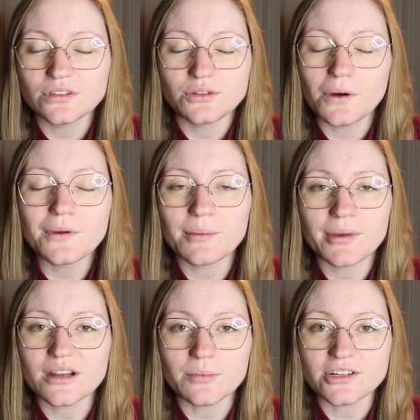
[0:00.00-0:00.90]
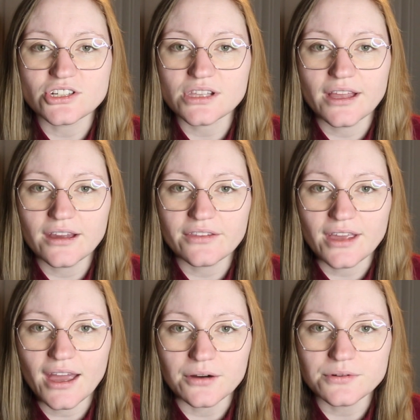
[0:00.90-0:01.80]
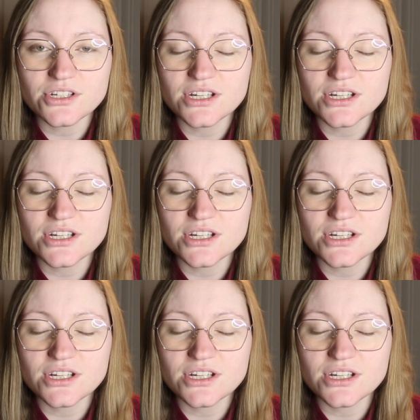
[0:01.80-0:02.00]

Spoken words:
You won't get better by just lying on the couch.